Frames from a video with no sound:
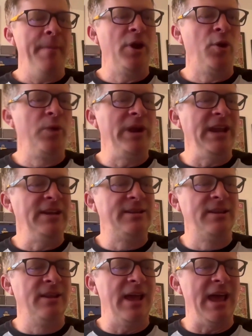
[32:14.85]
going to read
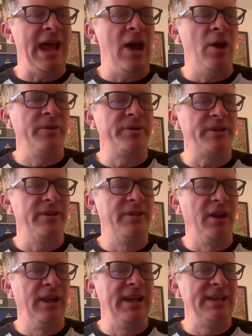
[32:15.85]
out
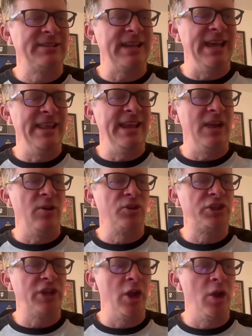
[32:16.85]
the list, and then I'll
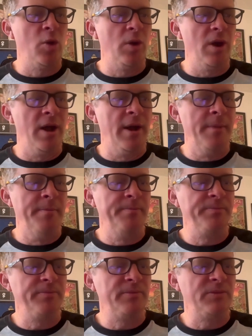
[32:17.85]
show
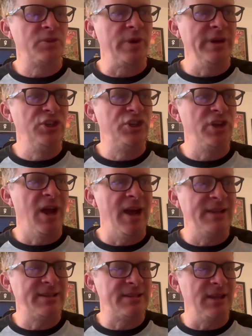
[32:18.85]

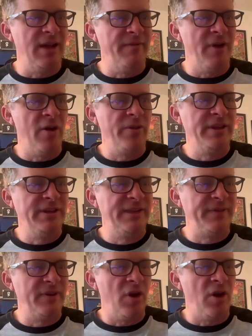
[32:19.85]
screenshots of all the
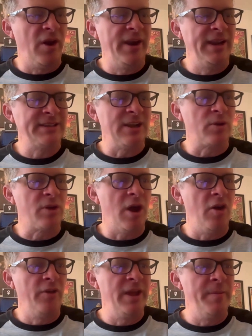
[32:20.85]
different artists. I'll
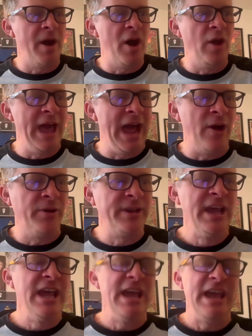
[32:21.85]
call them all out.
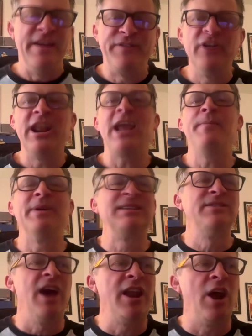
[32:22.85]
If your name
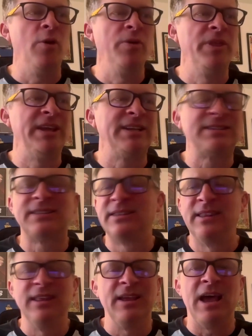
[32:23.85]
is not on this,
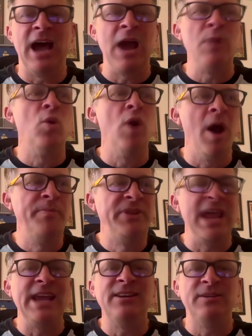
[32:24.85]
I will
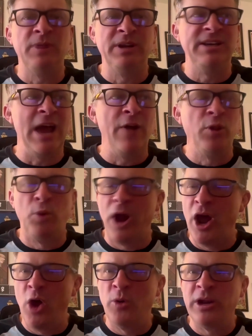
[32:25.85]
update down the
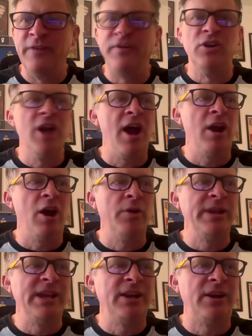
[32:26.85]
road. If you're not
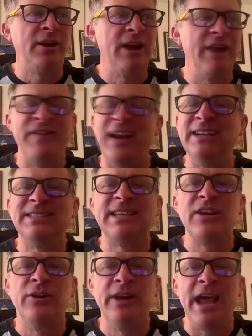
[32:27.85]
on here, if I didn't see
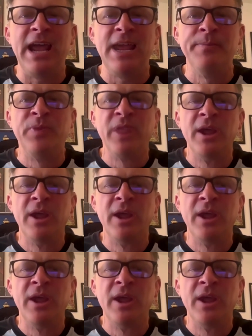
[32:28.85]
your name,